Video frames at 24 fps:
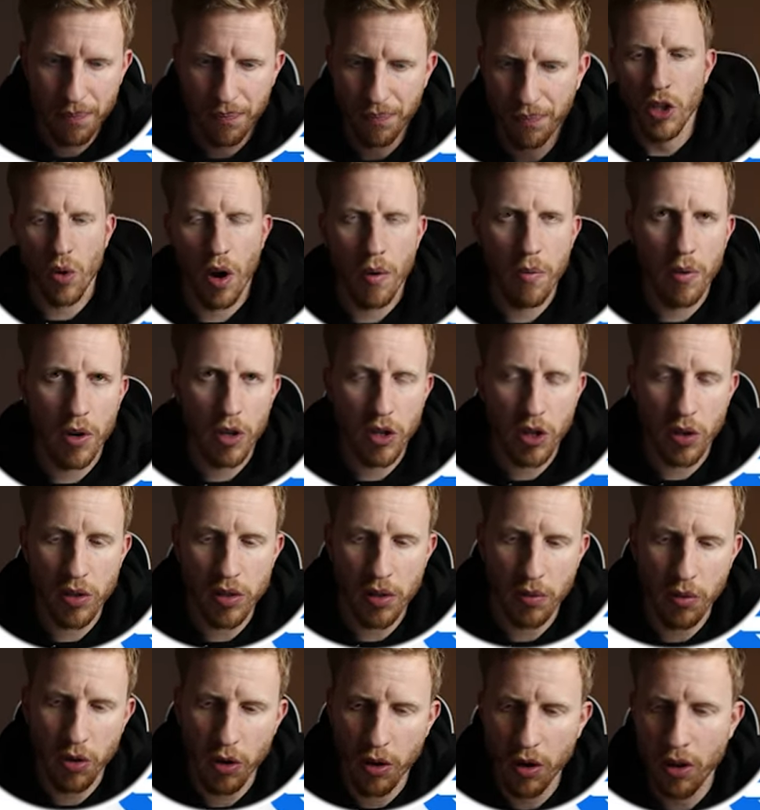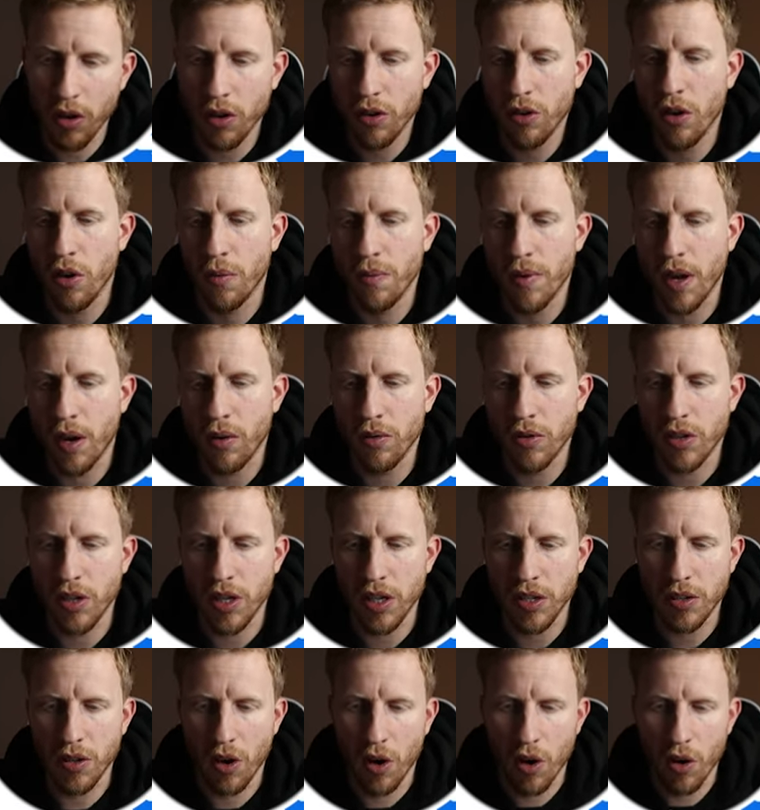So what I'm going to do is I'm going to come down to
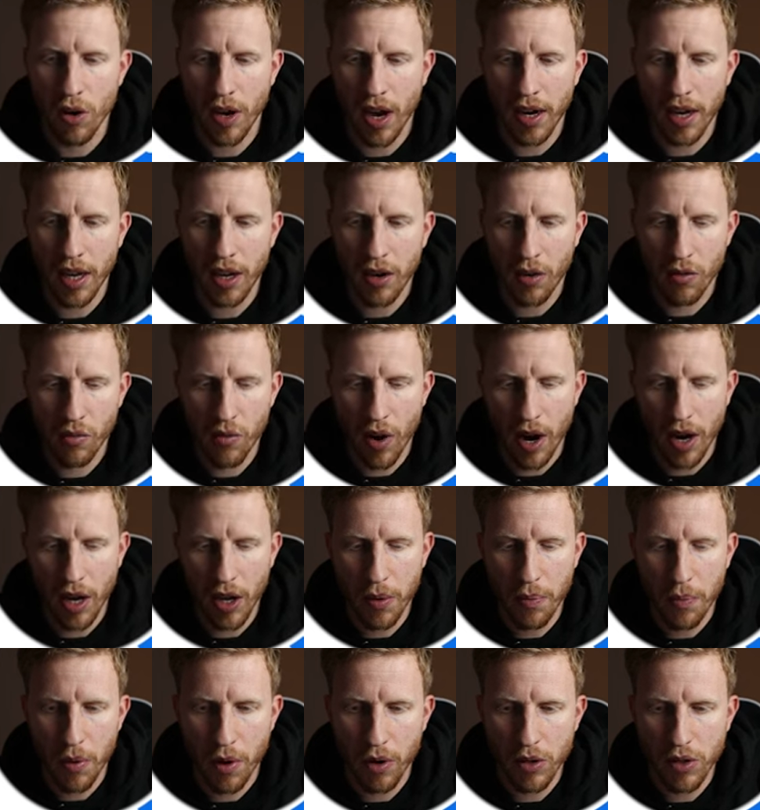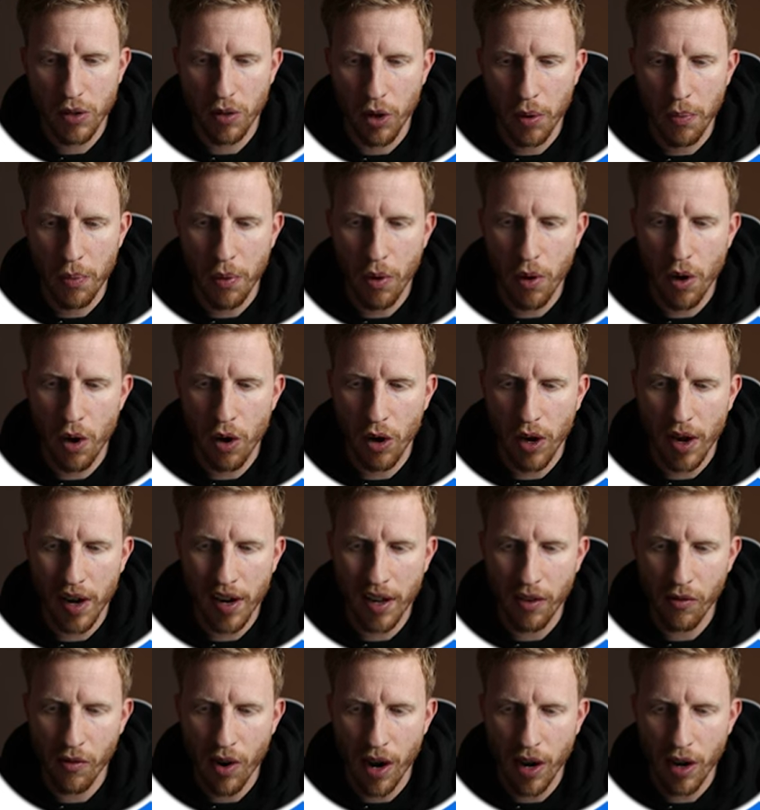this organic rank box. I'm going to put organic
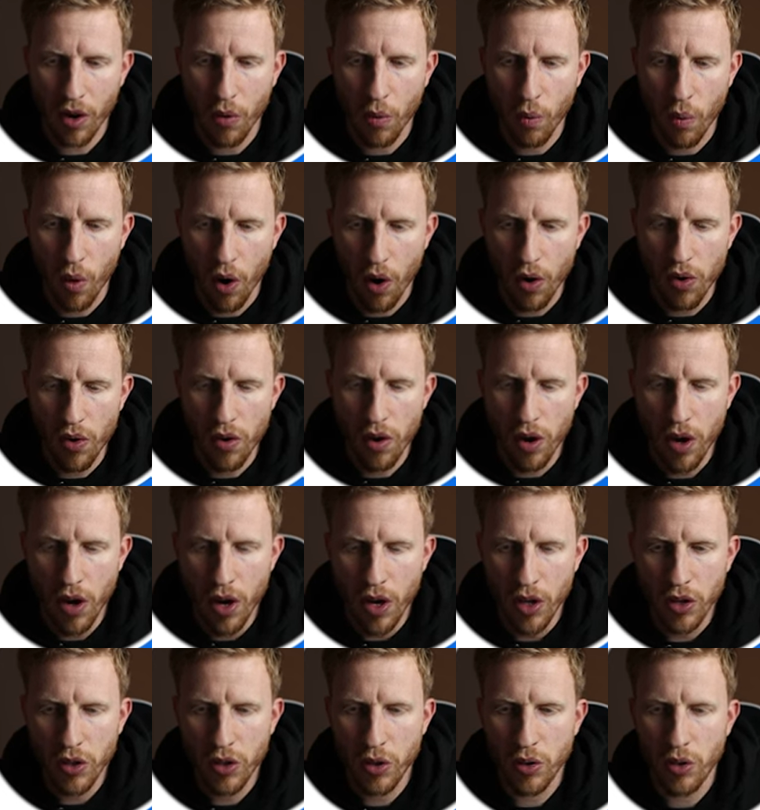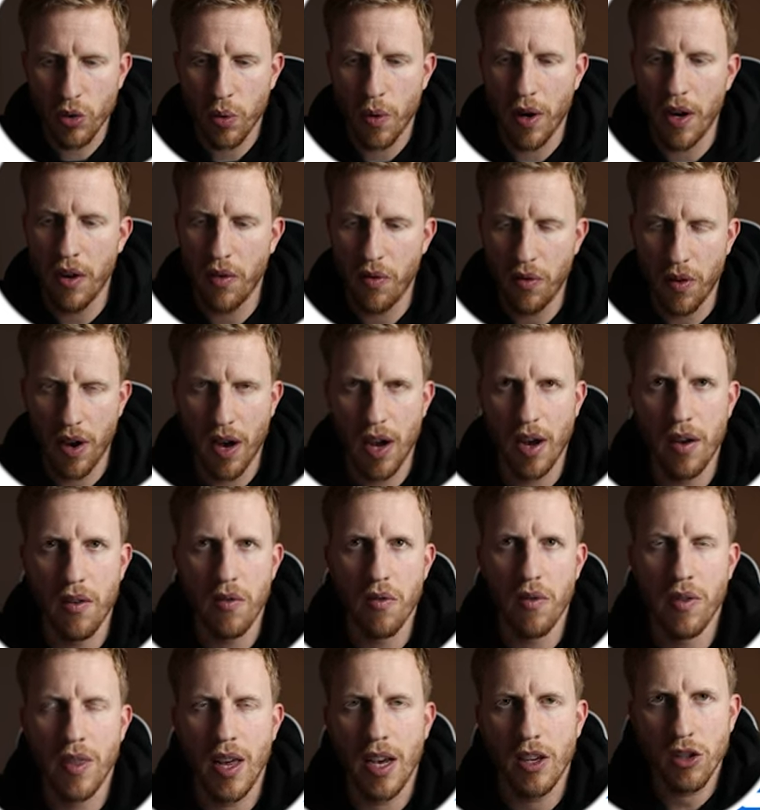rank 1 to 25.
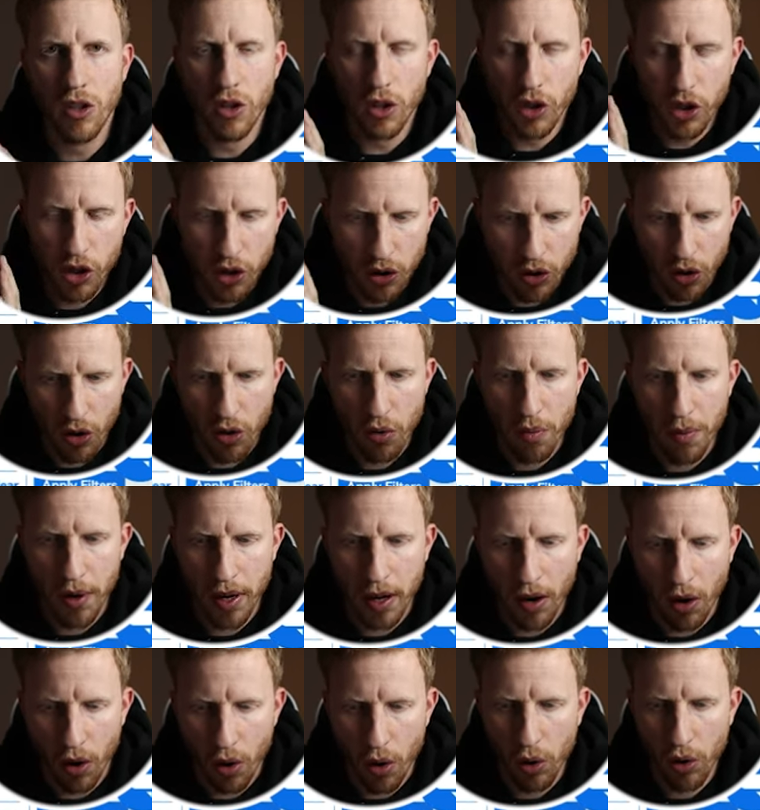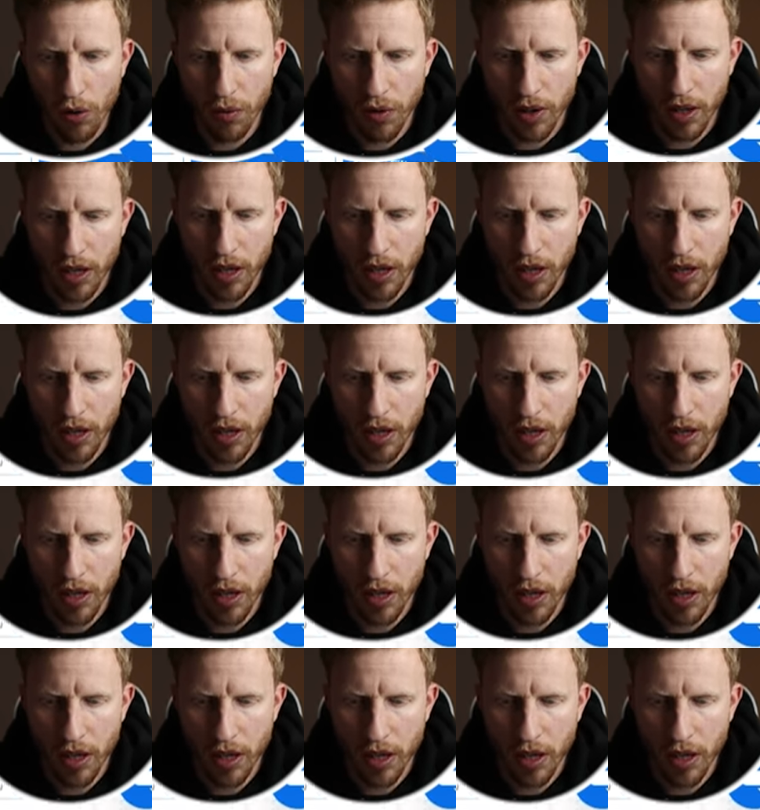That's going to show me all of the